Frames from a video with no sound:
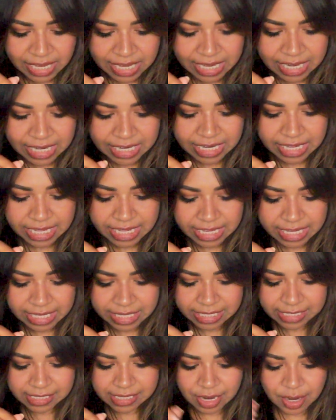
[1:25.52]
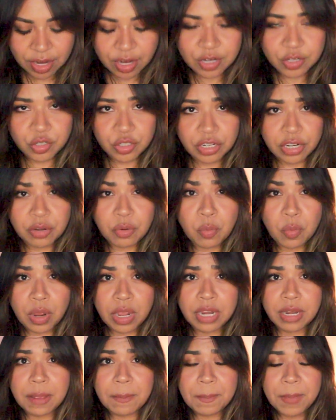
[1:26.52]
It is
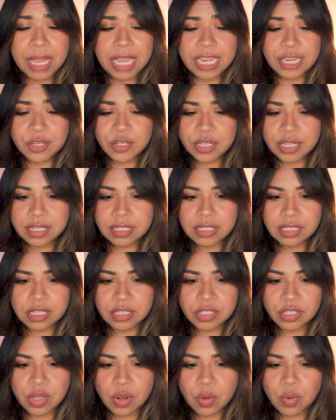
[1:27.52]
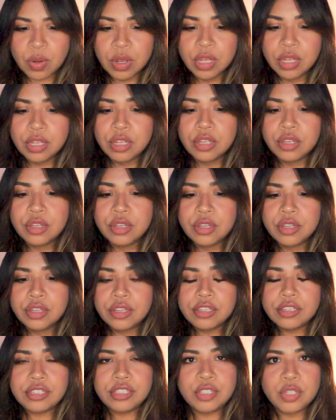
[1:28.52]
101 pages, so
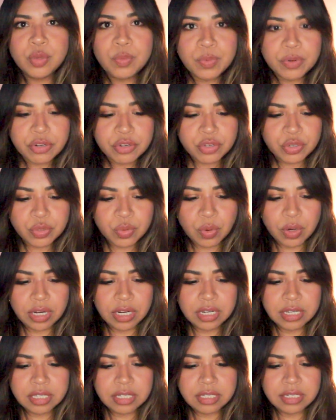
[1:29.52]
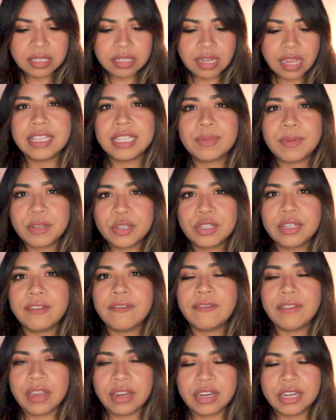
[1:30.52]
super short, especially
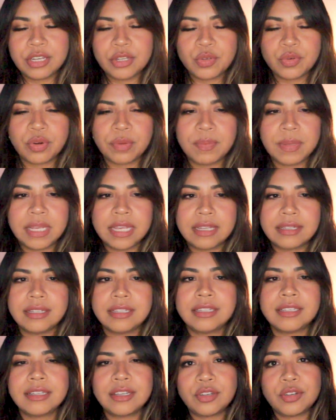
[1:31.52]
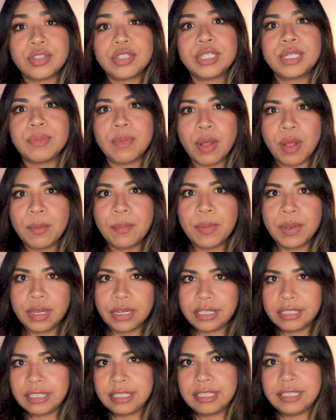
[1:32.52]
very short because it's such a small
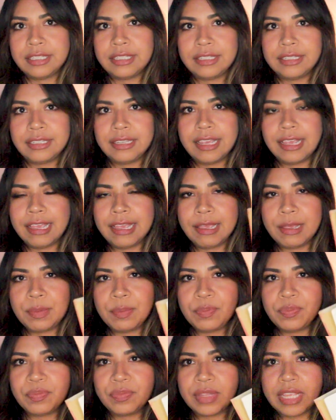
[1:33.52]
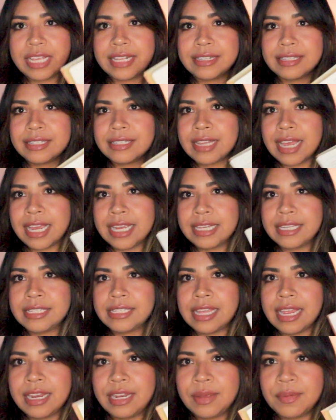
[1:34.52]
book in
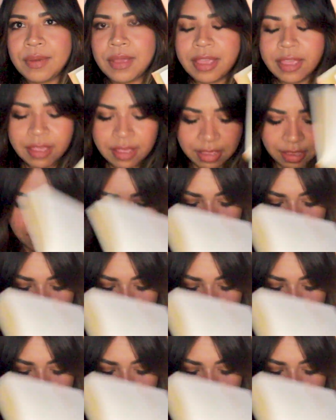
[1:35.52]
size anyway.